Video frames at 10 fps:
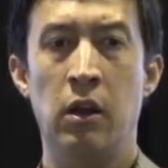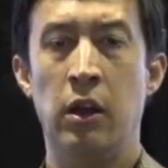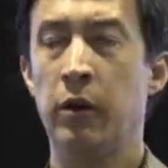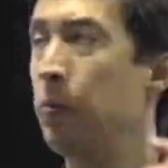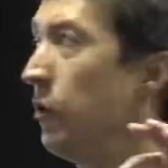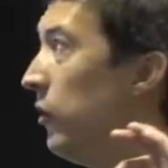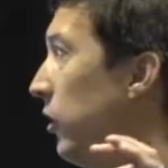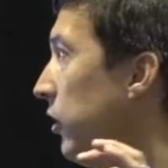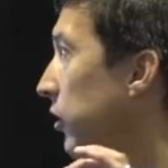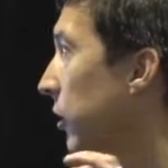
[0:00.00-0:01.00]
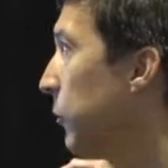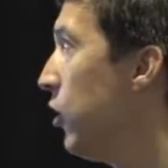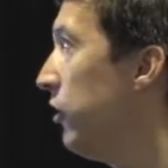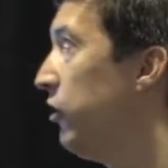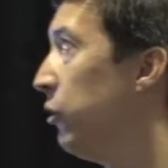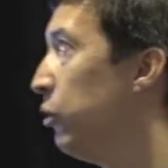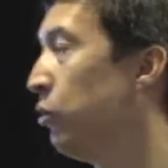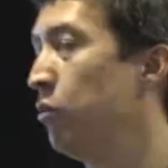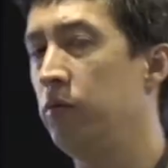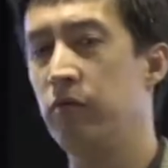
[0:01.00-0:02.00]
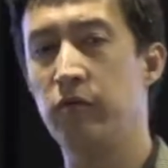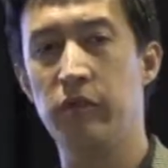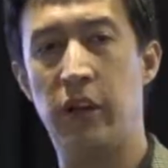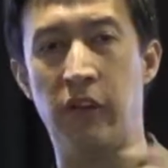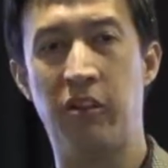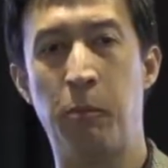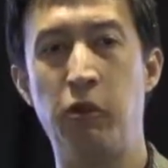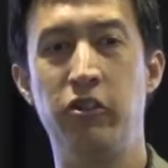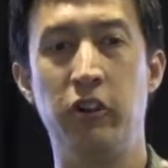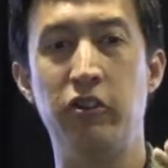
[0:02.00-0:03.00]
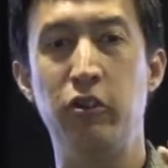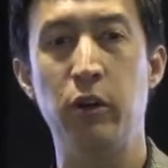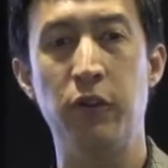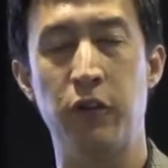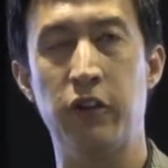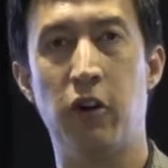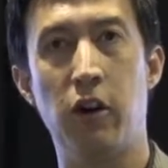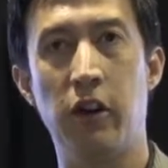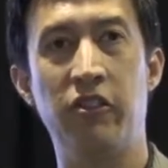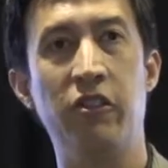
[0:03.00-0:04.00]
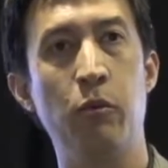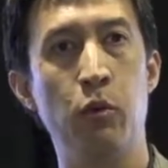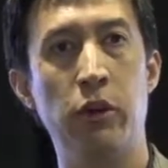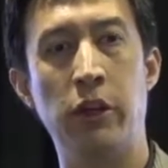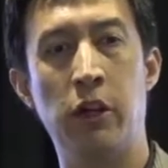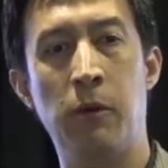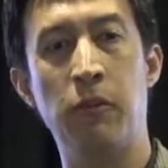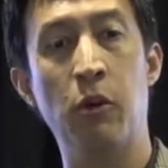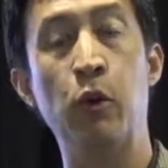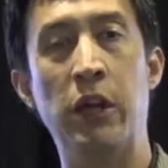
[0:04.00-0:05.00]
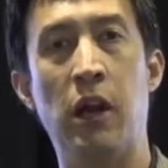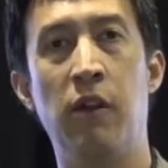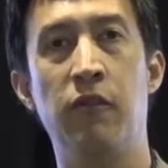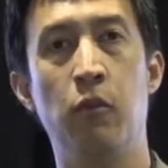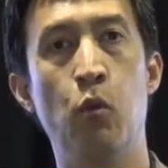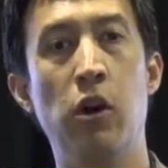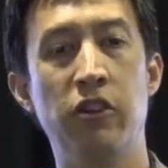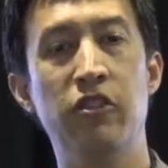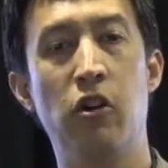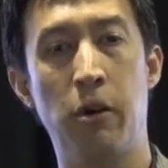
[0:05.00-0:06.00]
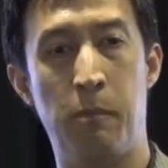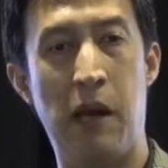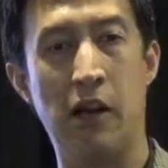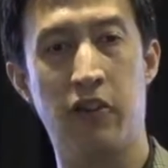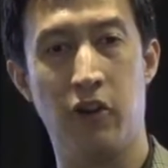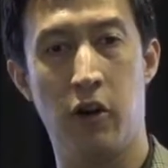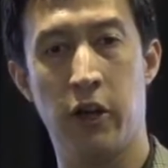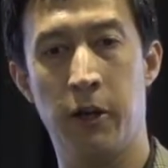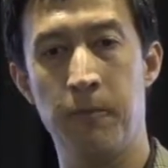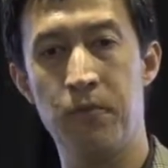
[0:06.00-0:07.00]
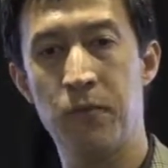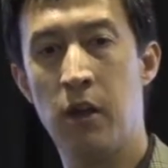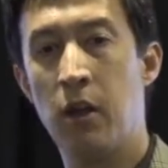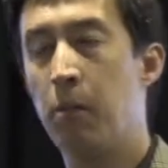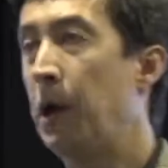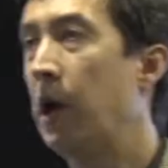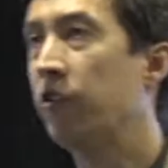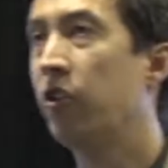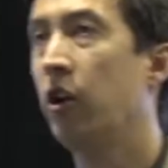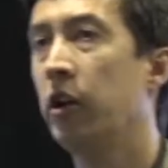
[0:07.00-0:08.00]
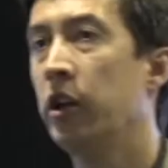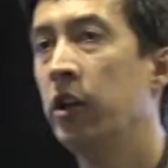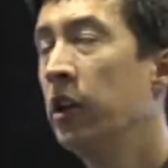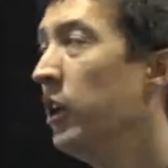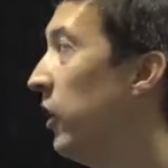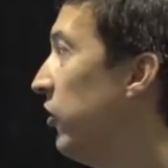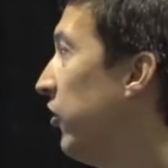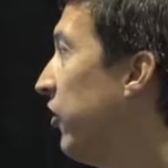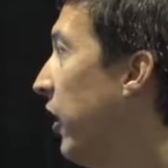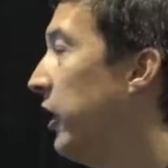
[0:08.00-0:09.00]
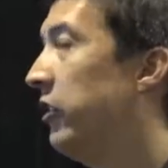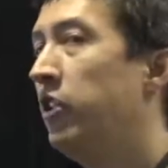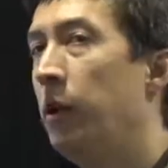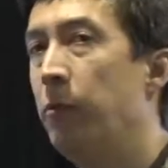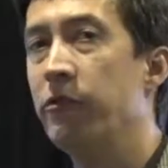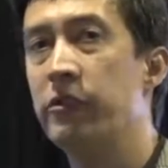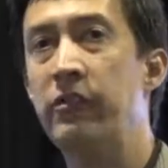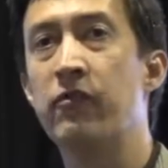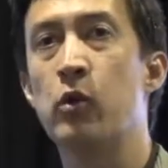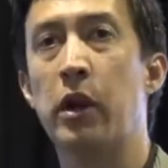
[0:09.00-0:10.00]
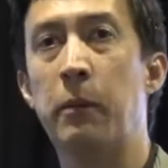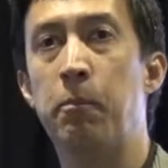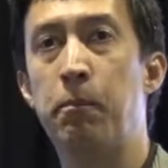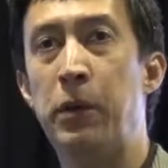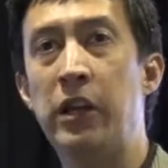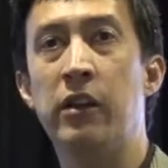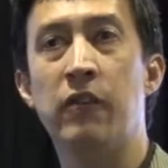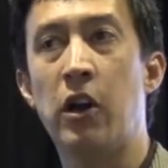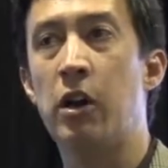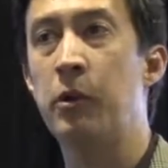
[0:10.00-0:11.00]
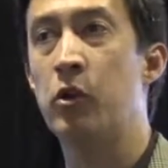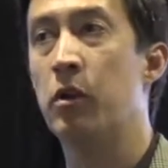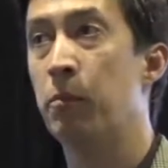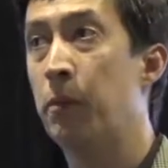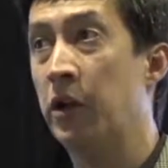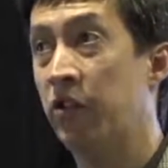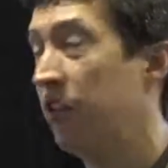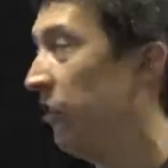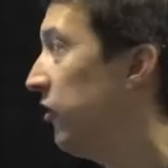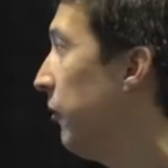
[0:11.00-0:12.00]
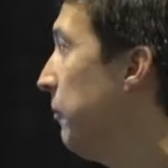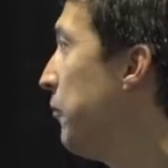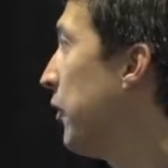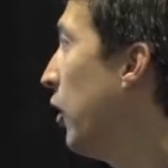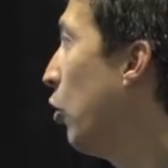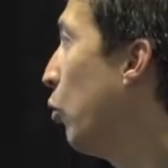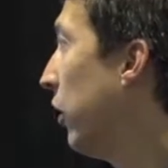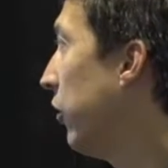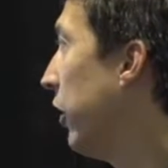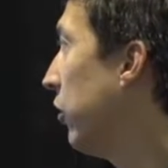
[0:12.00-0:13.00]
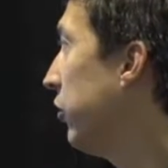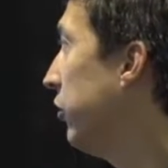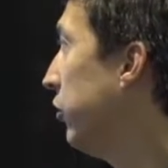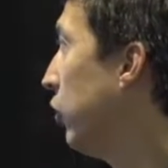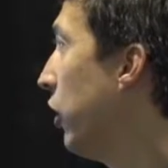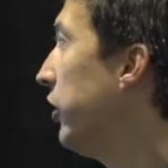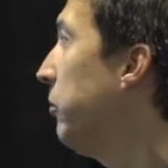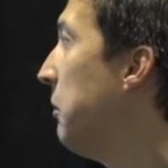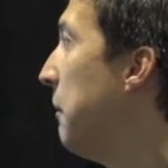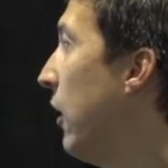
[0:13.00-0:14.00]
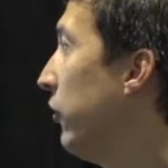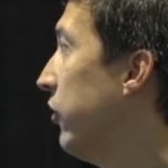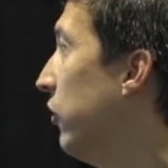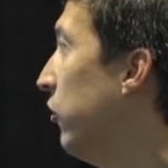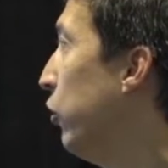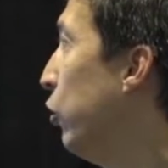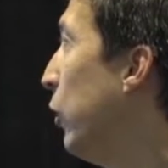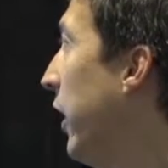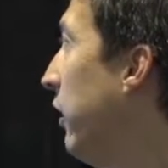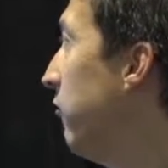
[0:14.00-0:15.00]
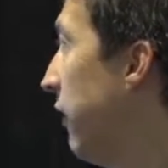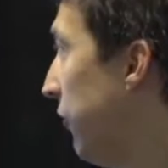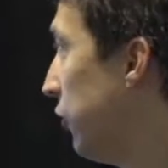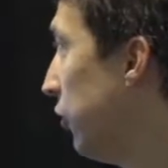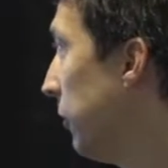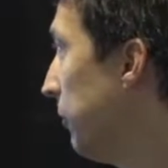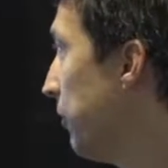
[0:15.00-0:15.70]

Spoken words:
I'm going to kind of expose you to two different targets that we offer. One is called a box target. Box target is designed typically for a pit environment or a butt system where they're going to be mounted to a lifter.